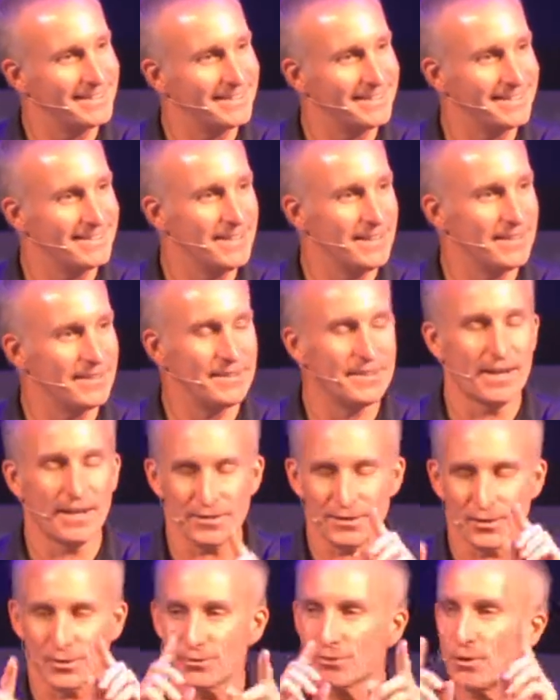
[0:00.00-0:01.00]
that, that
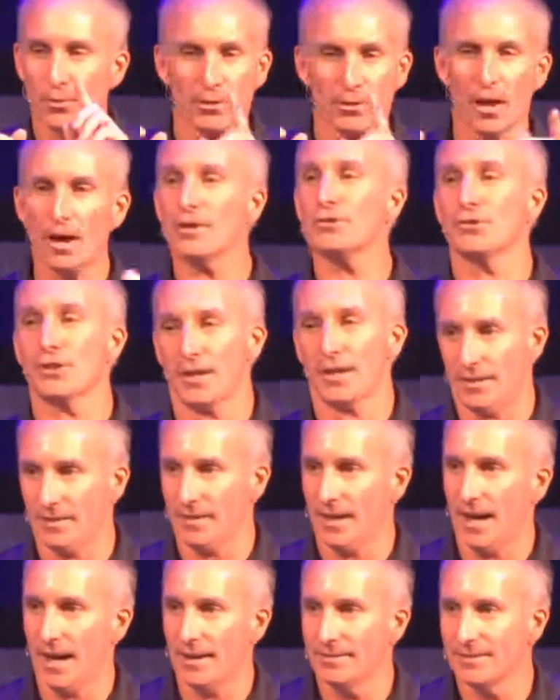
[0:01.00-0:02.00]
there's no logic in
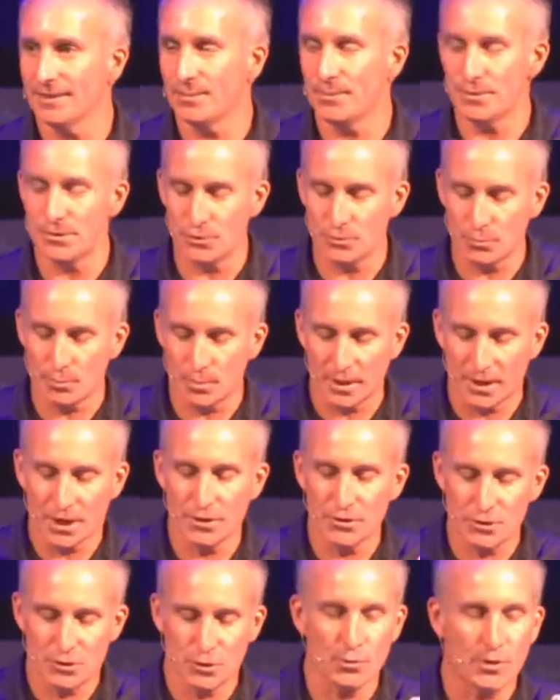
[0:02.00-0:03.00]
that because you,
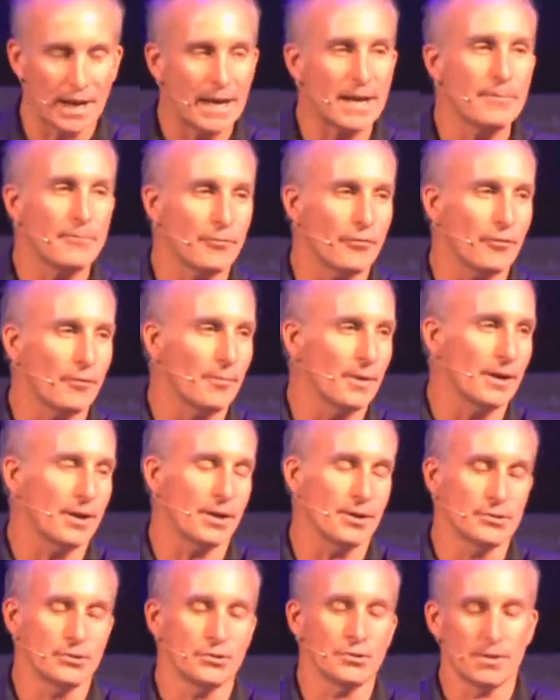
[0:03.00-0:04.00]
because you came from a
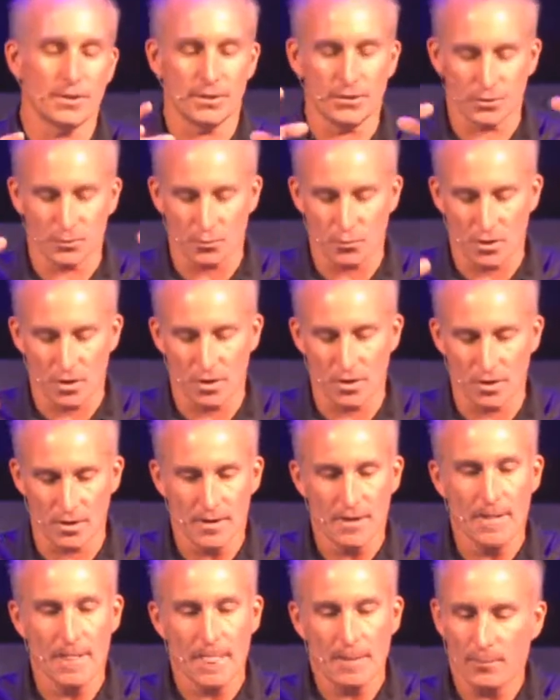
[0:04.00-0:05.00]
country that is run
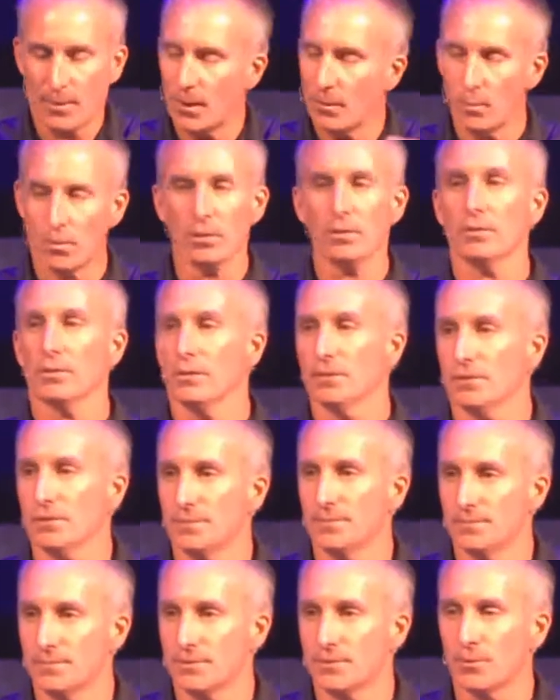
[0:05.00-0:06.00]
by warlords.
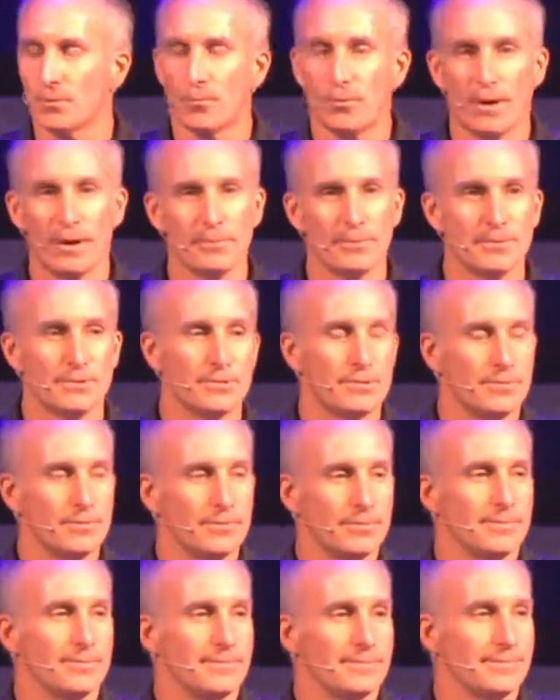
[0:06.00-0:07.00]
So why would you
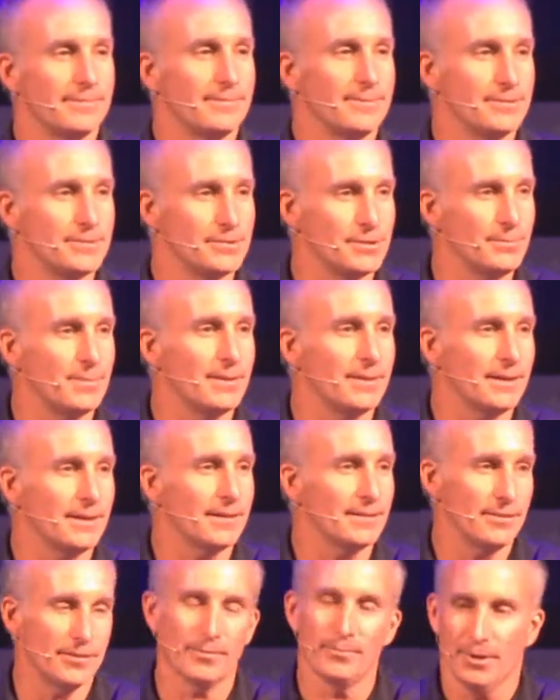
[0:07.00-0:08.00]
you should be like,
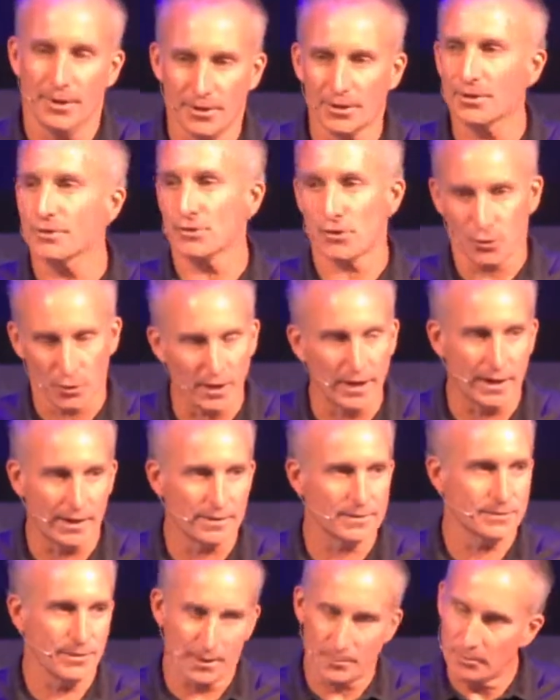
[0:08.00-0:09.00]
no, America's great.
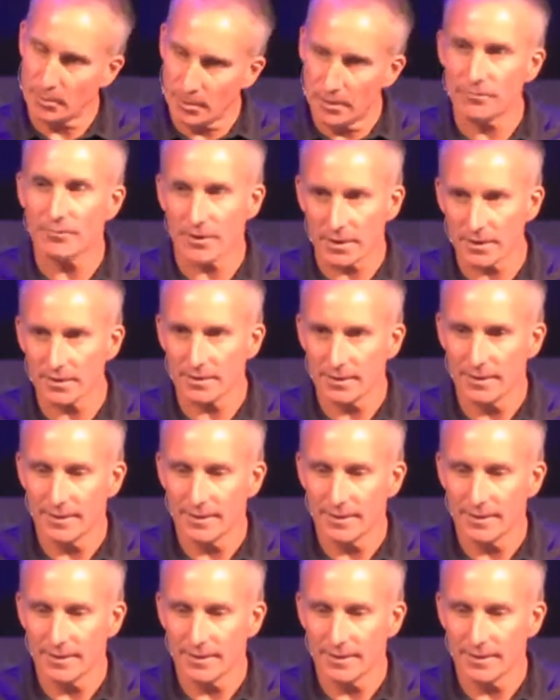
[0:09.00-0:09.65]
It's not perfect,